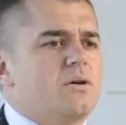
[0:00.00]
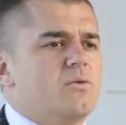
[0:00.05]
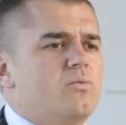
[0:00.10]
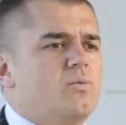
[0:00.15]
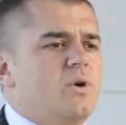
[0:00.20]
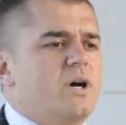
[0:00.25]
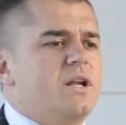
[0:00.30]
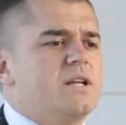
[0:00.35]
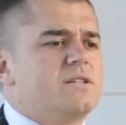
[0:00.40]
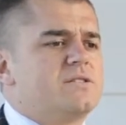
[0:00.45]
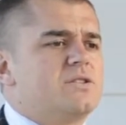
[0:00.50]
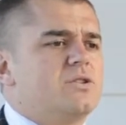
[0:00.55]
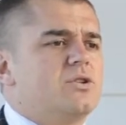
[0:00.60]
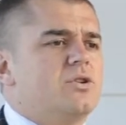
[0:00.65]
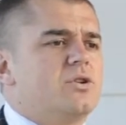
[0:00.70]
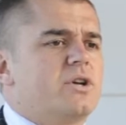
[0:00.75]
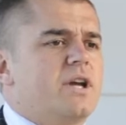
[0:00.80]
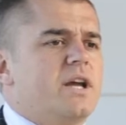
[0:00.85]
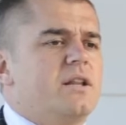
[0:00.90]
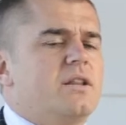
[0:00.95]
One is to
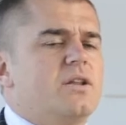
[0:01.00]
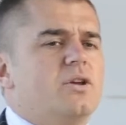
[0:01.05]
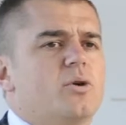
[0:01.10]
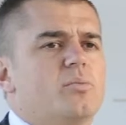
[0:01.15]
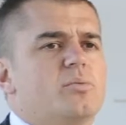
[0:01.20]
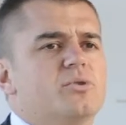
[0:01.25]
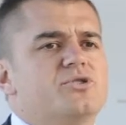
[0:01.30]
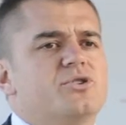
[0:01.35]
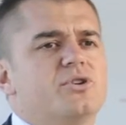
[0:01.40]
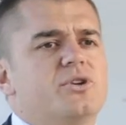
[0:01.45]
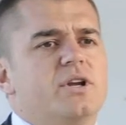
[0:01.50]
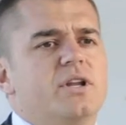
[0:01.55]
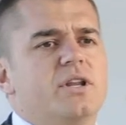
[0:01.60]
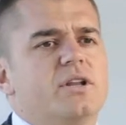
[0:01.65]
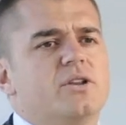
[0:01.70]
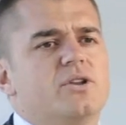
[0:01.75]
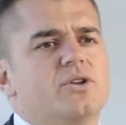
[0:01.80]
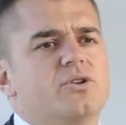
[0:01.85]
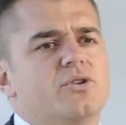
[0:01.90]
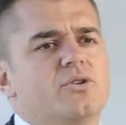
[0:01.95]
look at the opportunity
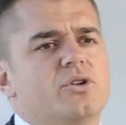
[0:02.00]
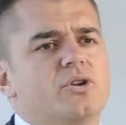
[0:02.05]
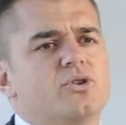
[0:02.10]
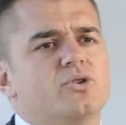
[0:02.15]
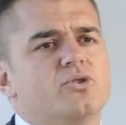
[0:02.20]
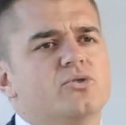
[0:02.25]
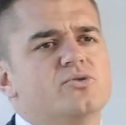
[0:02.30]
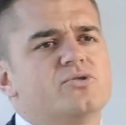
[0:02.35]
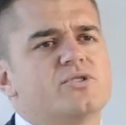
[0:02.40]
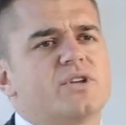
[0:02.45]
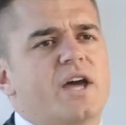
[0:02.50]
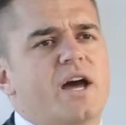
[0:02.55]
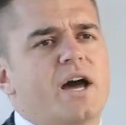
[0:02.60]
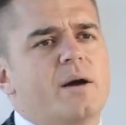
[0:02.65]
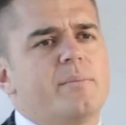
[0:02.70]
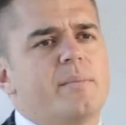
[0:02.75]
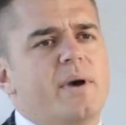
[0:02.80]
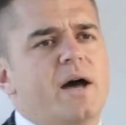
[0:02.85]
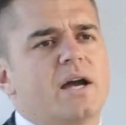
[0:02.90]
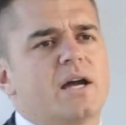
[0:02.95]
that the used
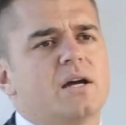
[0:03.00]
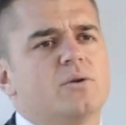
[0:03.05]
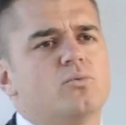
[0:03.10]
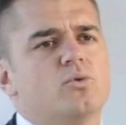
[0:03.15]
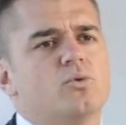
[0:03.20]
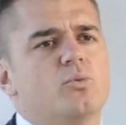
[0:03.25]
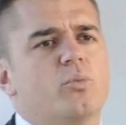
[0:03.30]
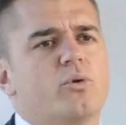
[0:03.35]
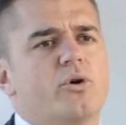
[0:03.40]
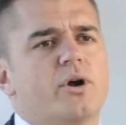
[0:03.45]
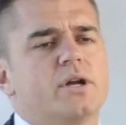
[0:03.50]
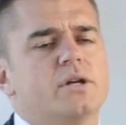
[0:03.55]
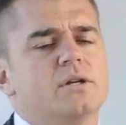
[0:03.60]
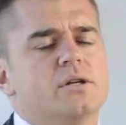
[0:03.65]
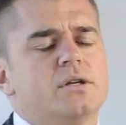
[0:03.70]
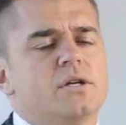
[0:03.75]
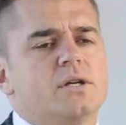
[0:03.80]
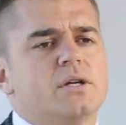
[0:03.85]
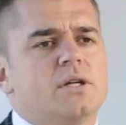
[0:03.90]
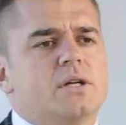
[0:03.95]
car market will bring.
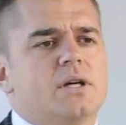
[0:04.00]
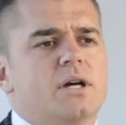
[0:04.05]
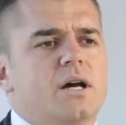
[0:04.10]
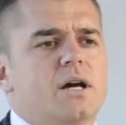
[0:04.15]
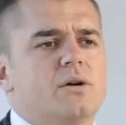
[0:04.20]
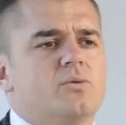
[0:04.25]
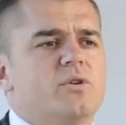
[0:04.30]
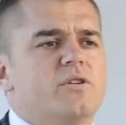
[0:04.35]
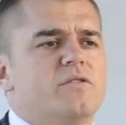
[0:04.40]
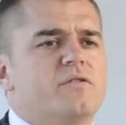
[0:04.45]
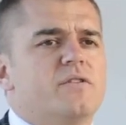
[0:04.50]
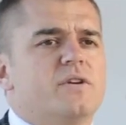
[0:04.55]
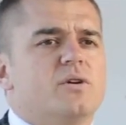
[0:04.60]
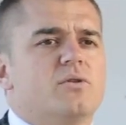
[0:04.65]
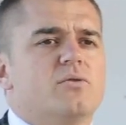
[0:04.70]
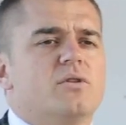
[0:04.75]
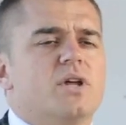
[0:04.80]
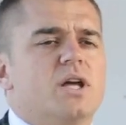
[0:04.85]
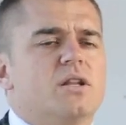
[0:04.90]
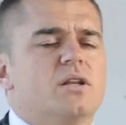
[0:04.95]
We
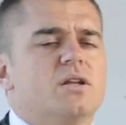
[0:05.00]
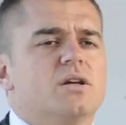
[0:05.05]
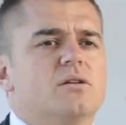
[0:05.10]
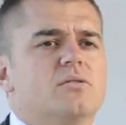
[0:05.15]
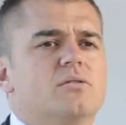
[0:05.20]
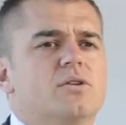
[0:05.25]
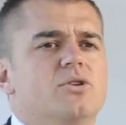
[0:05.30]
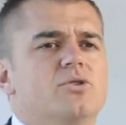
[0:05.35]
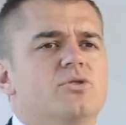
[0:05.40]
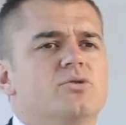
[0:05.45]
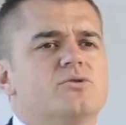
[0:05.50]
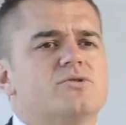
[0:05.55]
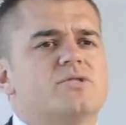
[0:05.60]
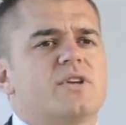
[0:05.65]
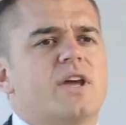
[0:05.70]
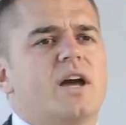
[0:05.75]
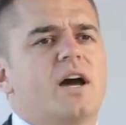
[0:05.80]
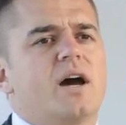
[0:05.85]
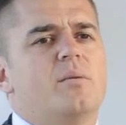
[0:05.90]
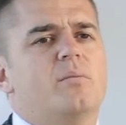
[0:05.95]
feel that the used
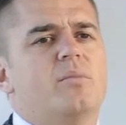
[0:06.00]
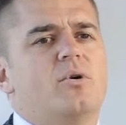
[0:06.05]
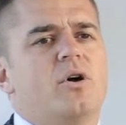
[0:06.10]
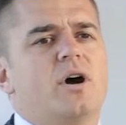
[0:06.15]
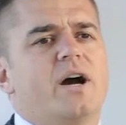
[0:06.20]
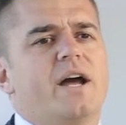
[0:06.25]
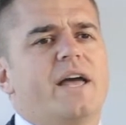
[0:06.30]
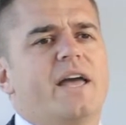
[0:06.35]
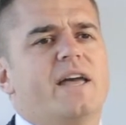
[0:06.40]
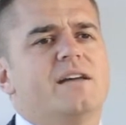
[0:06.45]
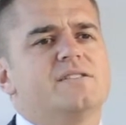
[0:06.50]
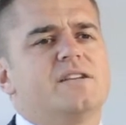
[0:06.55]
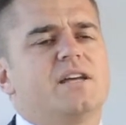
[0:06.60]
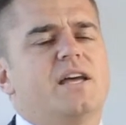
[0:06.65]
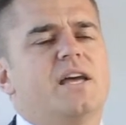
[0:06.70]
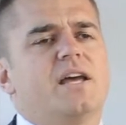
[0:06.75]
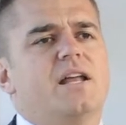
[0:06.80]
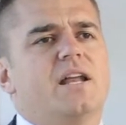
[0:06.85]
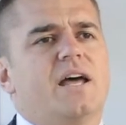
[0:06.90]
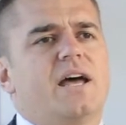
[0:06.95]
car buyer has
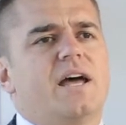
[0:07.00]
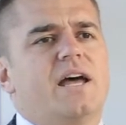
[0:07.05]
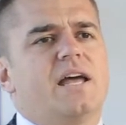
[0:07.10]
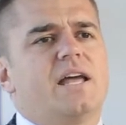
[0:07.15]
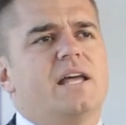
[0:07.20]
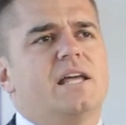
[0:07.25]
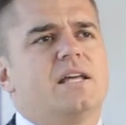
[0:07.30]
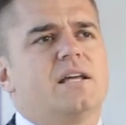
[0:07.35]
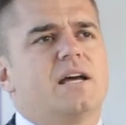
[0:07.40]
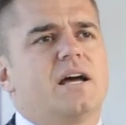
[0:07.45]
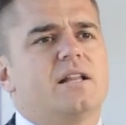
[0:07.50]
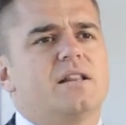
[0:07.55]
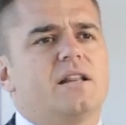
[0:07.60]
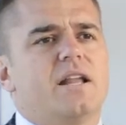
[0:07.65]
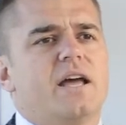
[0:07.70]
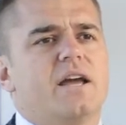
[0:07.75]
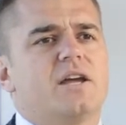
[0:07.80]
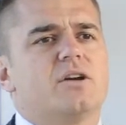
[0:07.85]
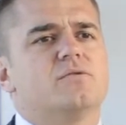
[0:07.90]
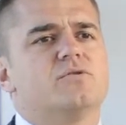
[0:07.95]
had a
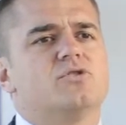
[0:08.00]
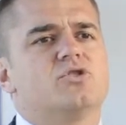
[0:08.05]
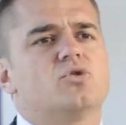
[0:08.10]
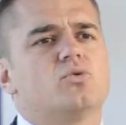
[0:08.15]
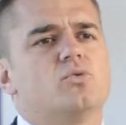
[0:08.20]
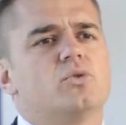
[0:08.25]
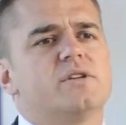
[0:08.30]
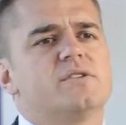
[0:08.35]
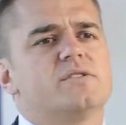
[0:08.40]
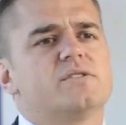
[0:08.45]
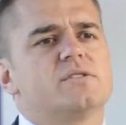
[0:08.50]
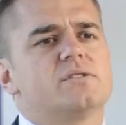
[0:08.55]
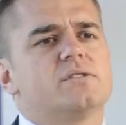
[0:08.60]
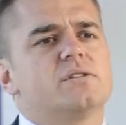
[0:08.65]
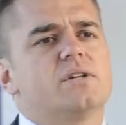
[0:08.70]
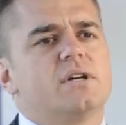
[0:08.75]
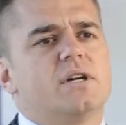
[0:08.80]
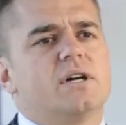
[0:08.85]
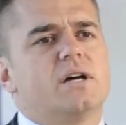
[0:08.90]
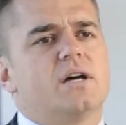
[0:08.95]
lack of choice,
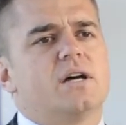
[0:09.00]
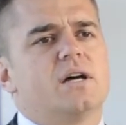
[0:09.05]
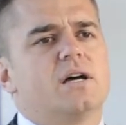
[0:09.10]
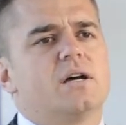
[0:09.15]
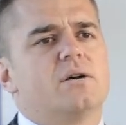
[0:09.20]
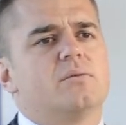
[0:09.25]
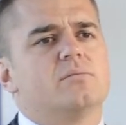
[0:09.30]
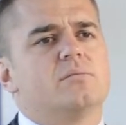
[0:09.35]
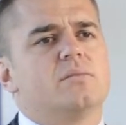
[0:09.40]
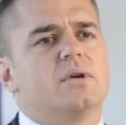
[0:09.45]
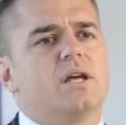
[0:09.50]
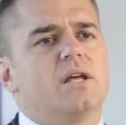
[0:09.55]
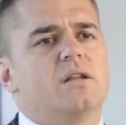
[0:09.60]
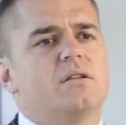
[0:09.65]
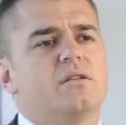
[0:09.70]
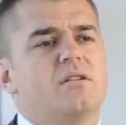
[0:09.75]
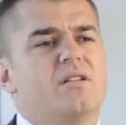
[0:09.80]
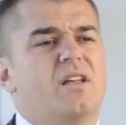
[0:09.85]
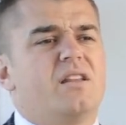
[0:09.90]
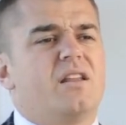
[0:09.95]

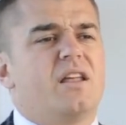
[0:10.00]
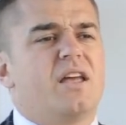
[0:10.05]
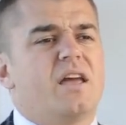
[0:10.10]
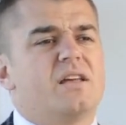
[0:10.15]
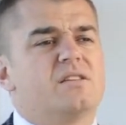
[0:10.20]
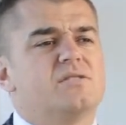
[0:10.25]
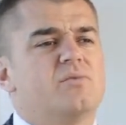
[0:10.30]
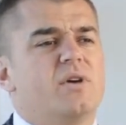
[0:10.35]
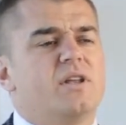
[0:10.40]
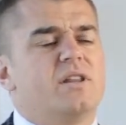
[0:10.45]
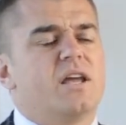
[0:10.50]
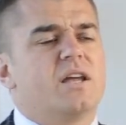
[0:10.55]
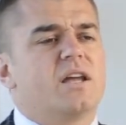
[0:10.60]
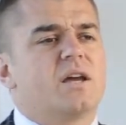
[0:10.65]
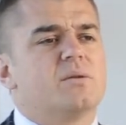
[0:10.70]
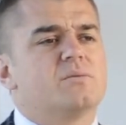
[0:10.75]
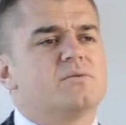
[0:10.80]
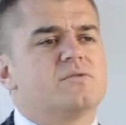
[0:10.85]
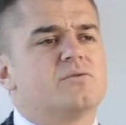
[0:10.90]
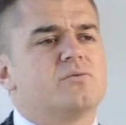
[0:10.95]
and that
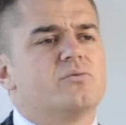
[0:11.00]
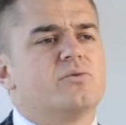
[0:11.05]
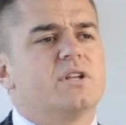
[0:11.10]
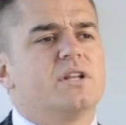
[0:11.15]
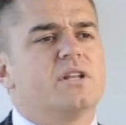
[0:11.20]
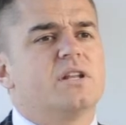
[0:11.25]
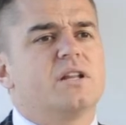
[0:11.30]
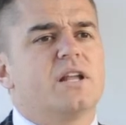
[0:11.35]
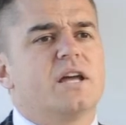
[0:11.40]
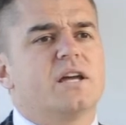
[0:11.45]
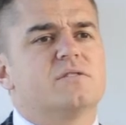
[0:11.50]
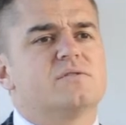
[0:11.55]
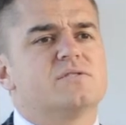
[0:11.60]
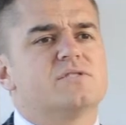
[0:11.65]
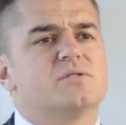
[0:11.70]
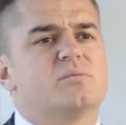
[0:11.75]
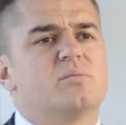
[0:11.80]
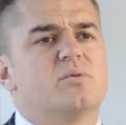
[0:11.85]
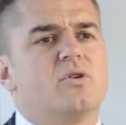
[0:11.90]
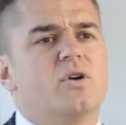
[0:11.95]
comes from really the lack of
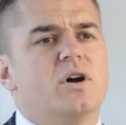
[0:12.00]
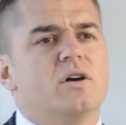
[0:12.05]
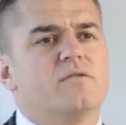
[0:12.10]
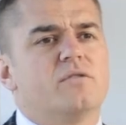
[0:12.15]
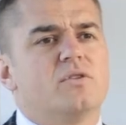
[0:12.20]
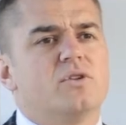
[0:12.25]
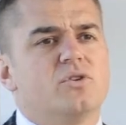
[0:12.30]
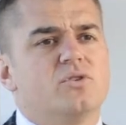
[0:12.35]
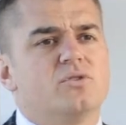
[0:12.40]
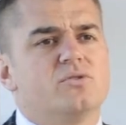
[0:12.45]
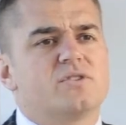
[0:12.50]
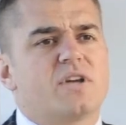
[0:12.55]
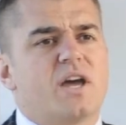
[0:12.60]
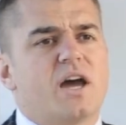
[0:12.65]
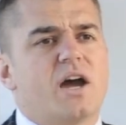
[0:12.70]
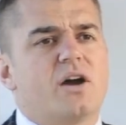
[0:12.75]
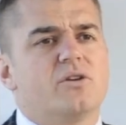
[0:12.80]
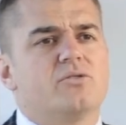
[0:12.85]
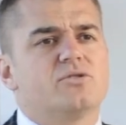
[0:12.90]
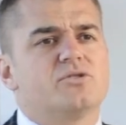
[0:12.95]
supply for the used
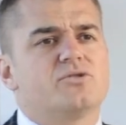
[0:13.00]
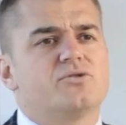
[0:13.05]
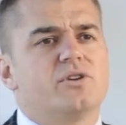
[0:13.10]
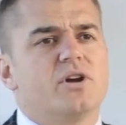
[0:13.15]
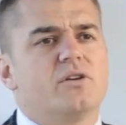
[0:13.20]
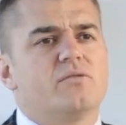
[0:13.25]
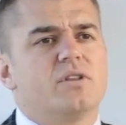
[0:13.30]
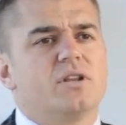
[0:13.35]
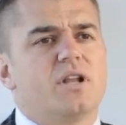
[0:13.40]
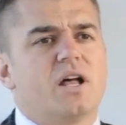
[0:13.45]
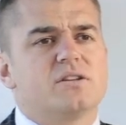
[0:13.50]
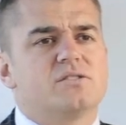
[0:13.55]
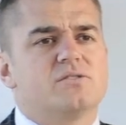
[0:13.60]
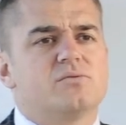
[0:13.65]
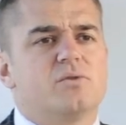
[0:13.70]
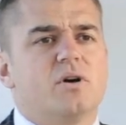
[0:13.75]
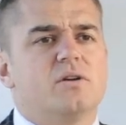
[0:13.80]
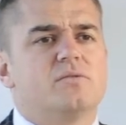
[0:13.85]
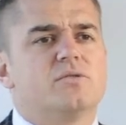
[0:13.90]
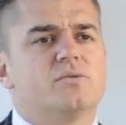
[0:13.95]
car industry over the last
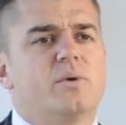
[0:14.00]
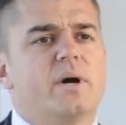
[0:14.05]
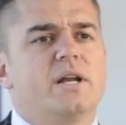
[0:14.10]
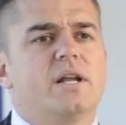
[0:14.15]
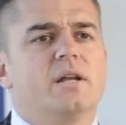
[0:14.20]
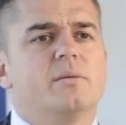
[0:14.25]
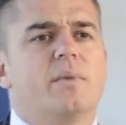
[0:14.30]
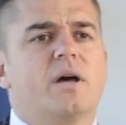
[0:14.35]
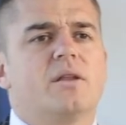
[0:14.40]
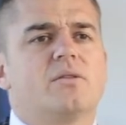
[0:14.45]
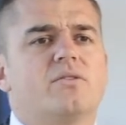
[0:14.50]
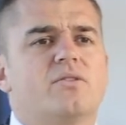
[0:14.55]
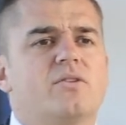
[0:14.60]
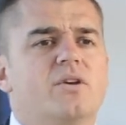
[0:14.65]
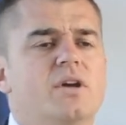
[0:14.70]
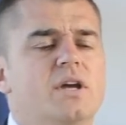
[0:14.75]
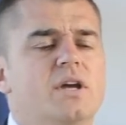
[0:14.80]
12 to 18 months.